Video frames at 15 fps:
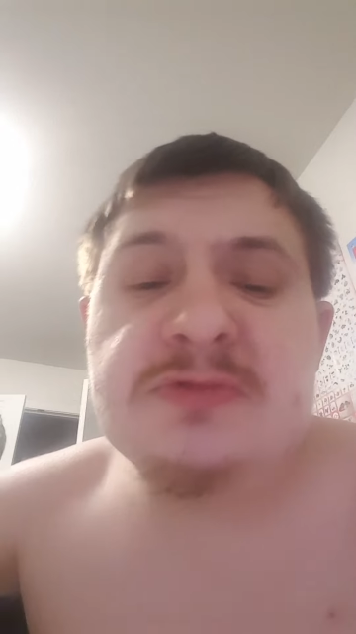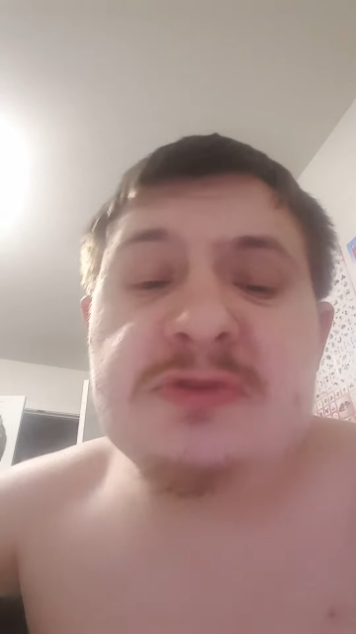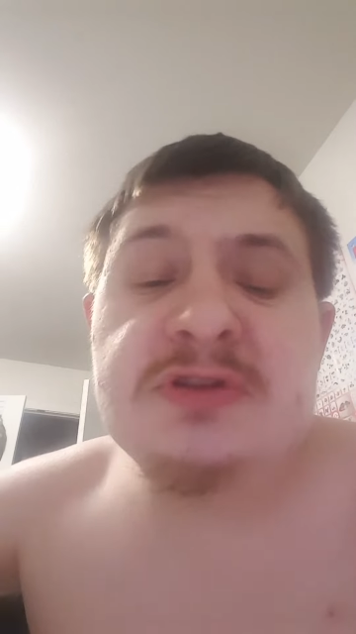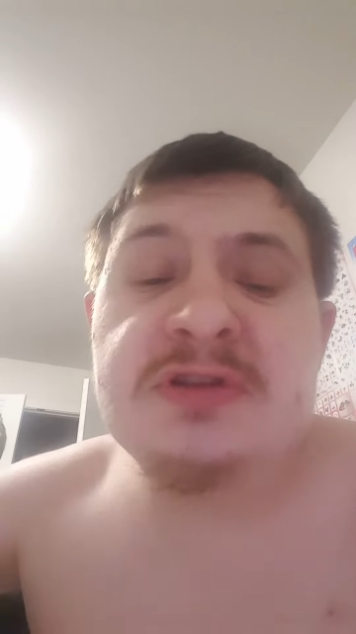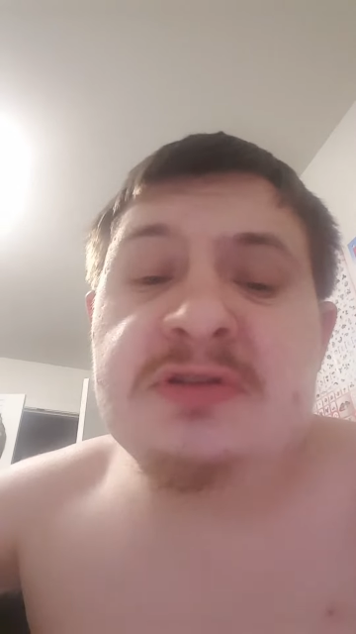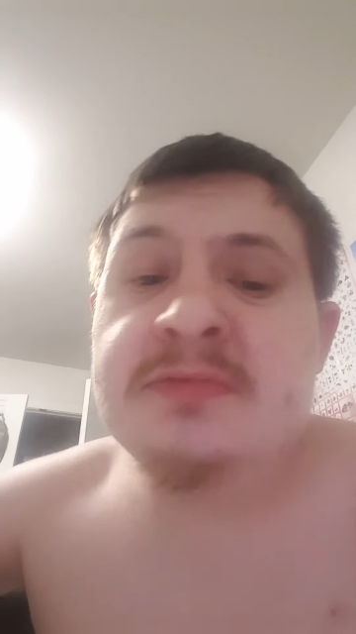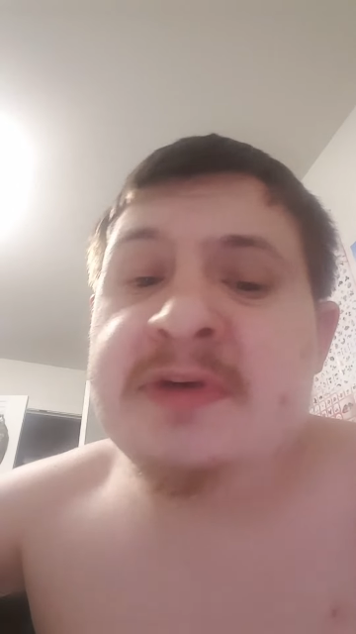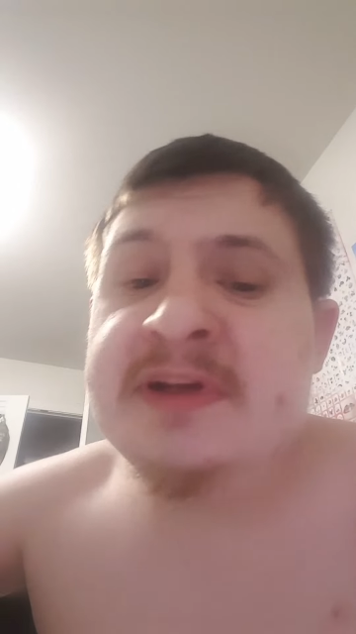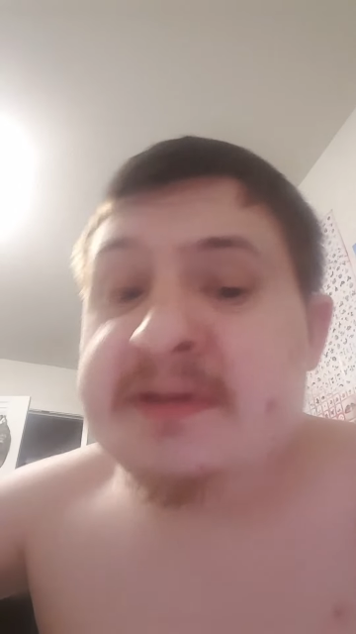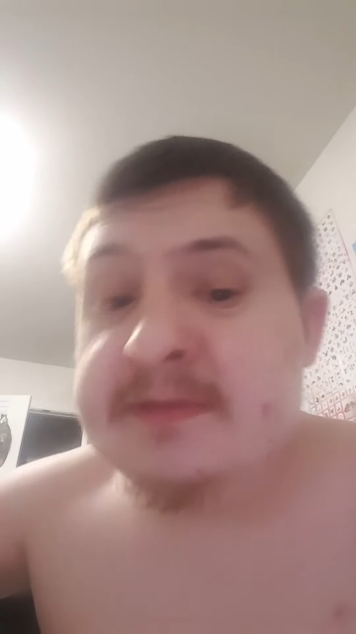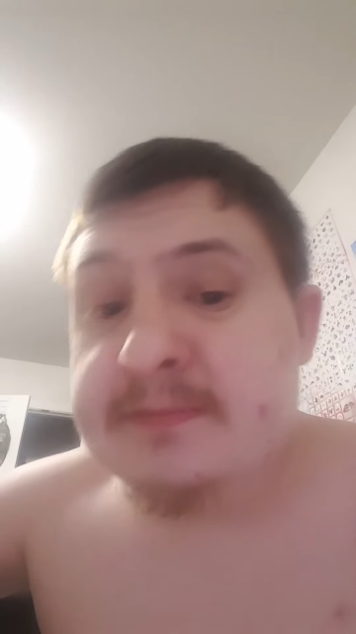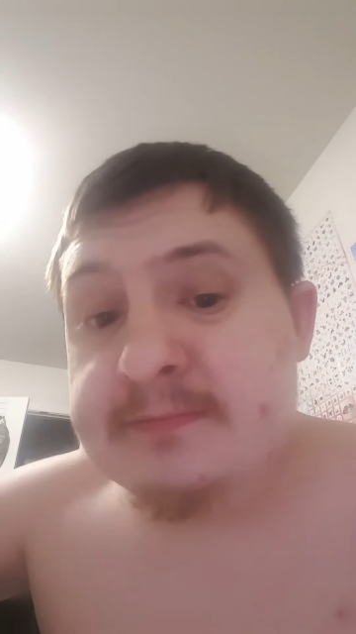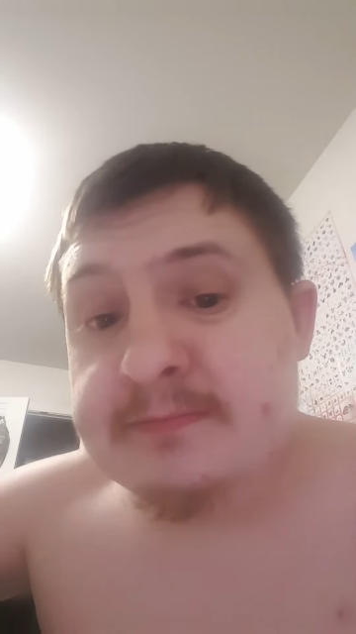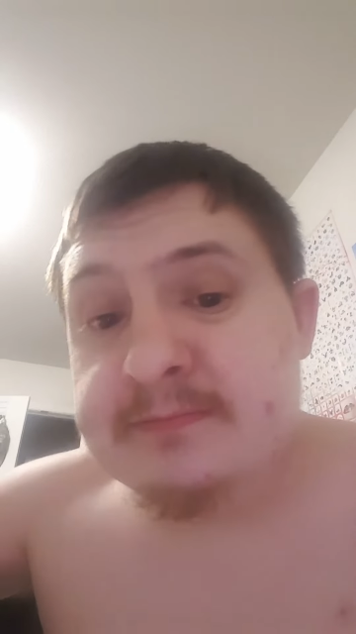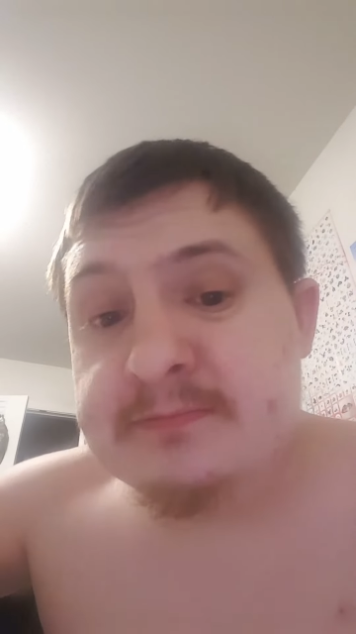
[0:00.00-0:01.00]
Anyway,
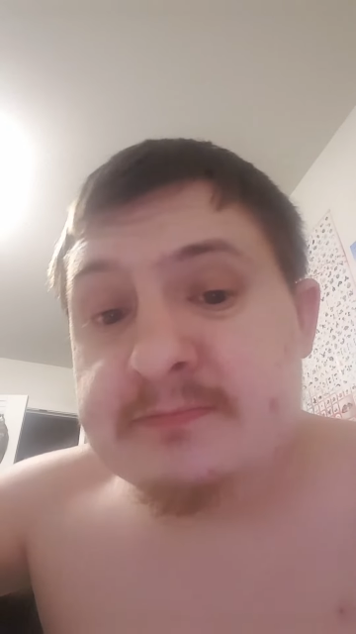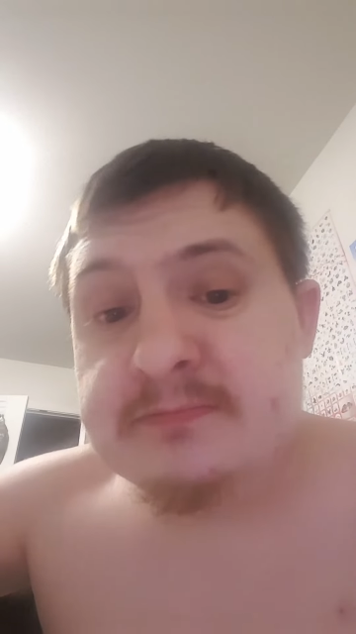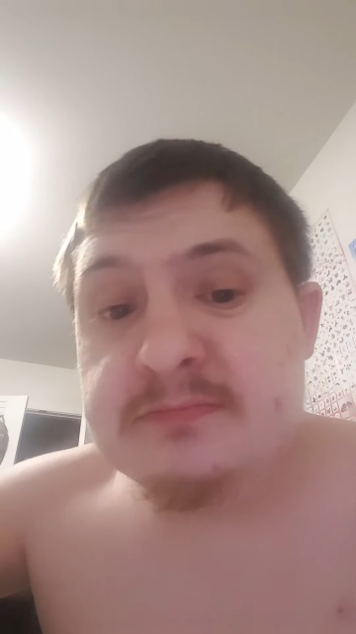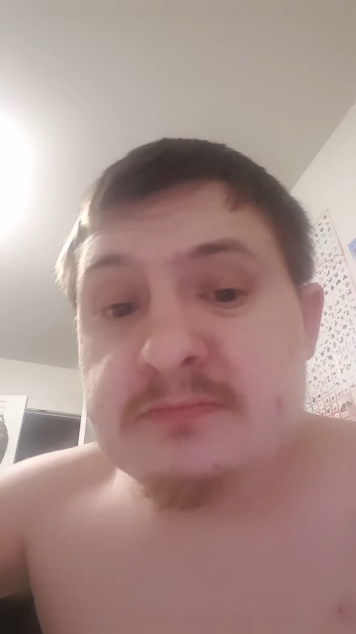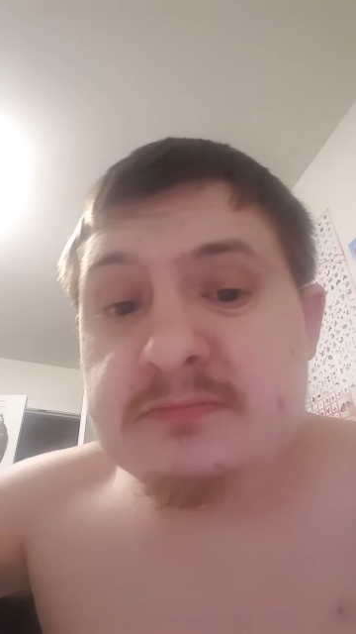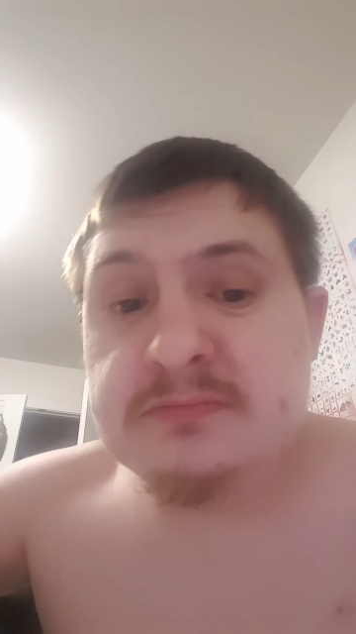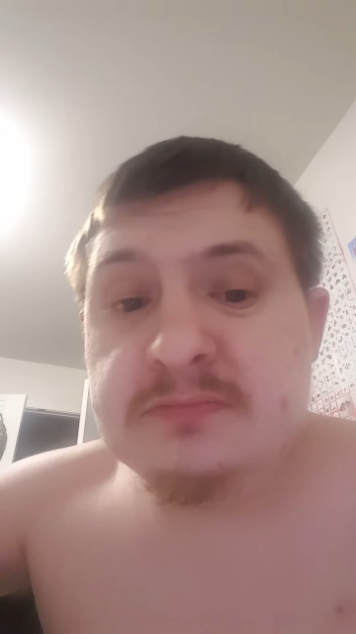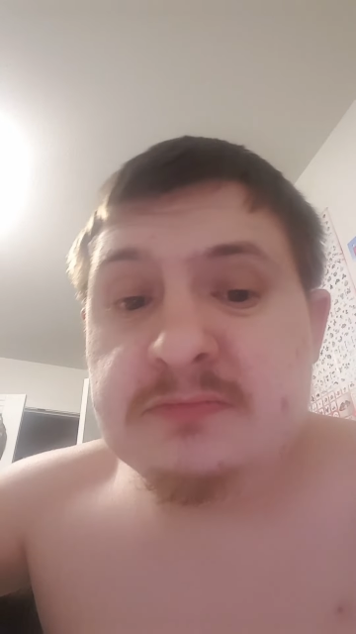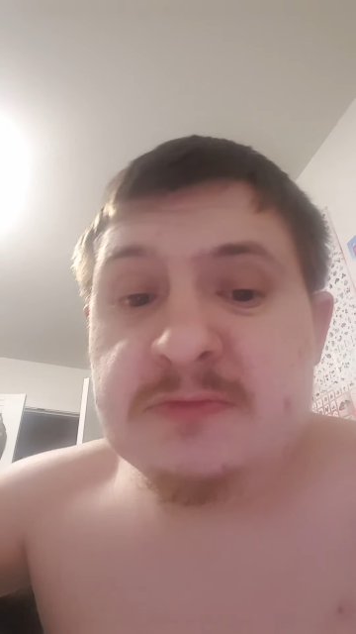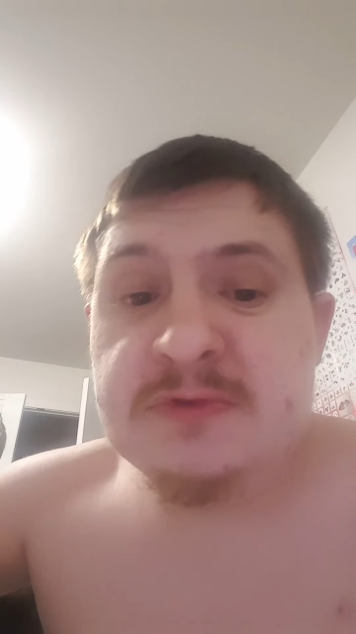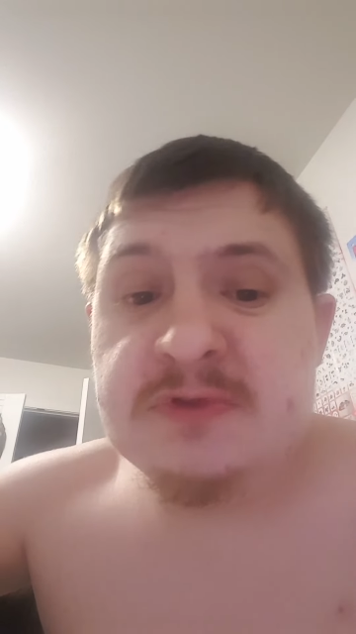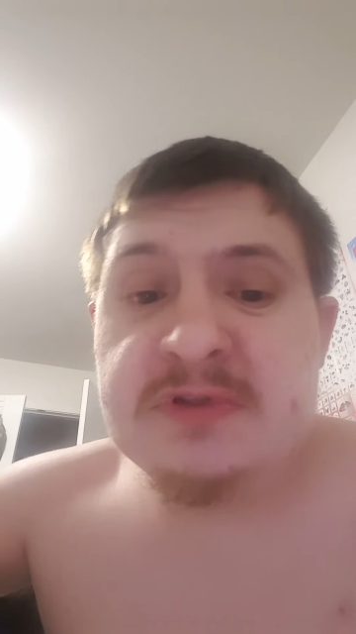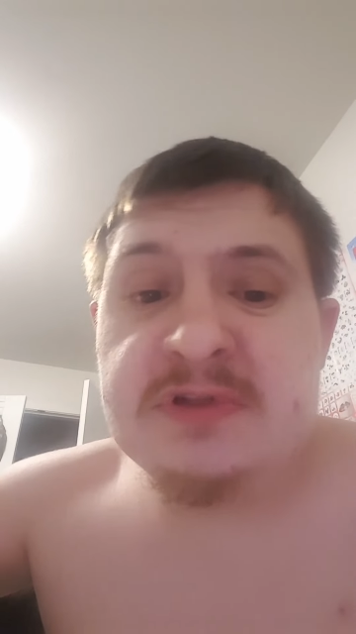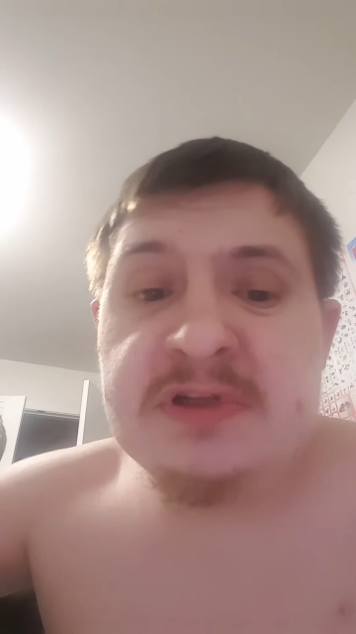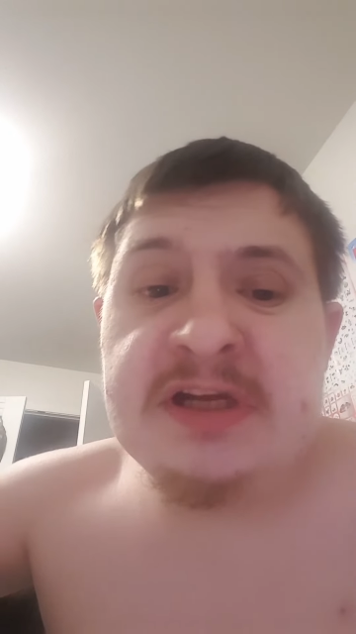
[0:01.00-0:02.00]

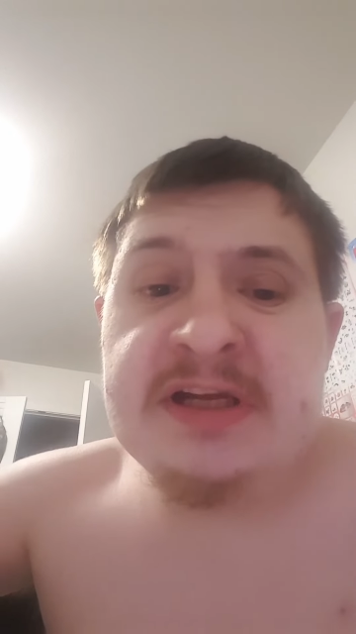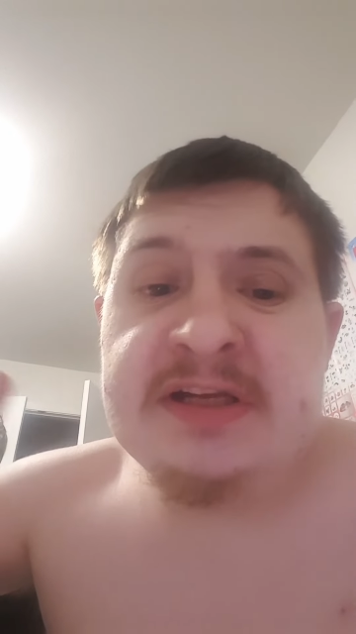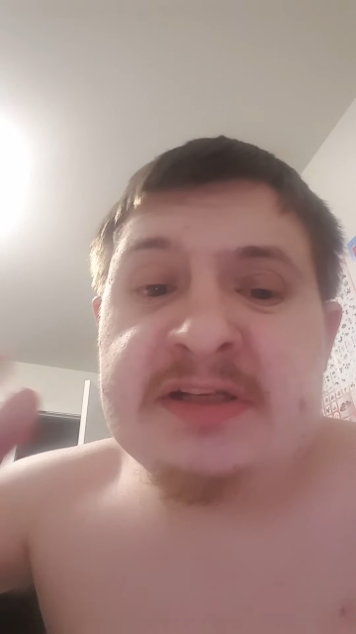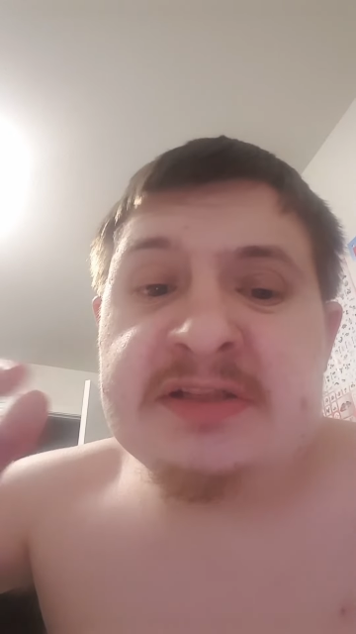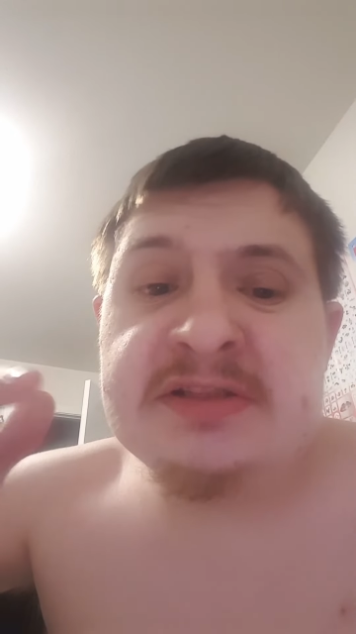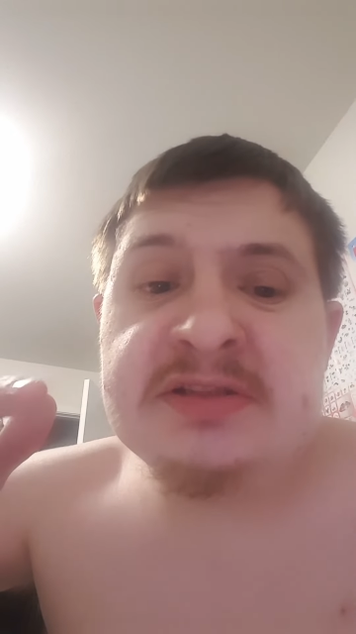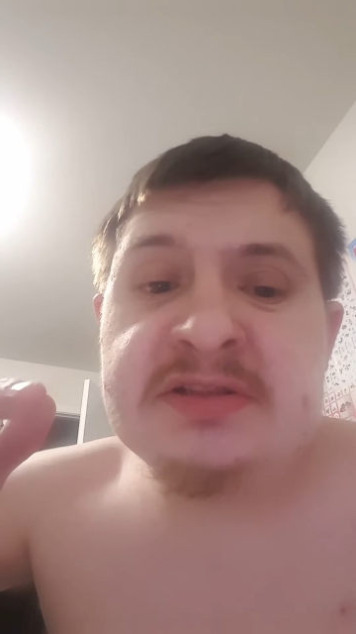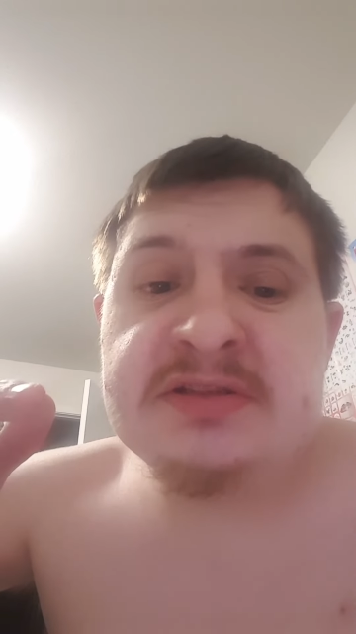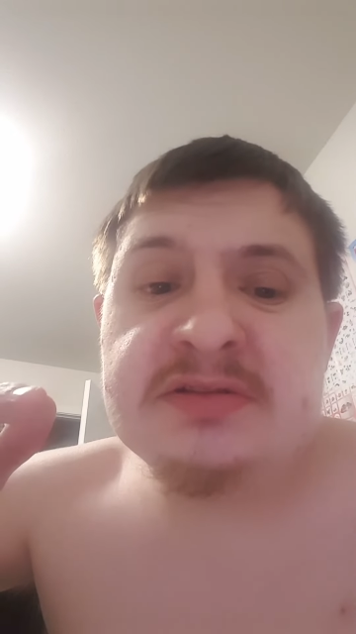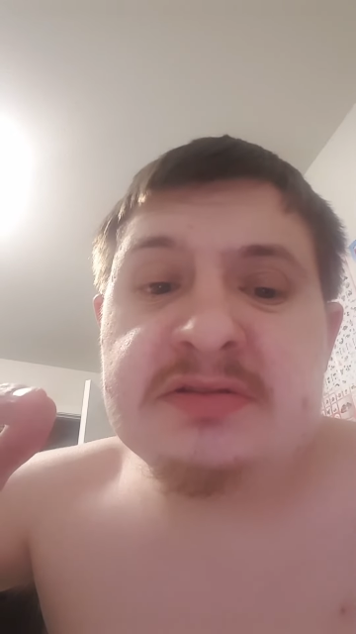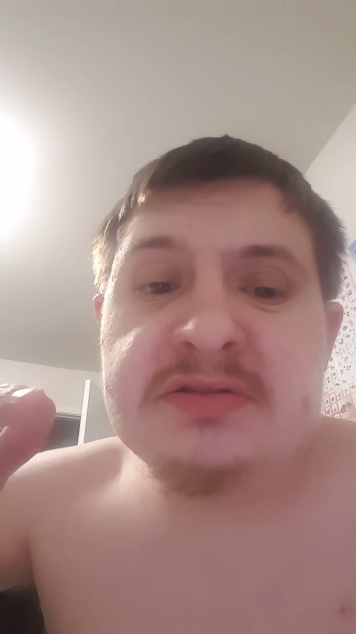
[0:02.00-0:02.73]
like this,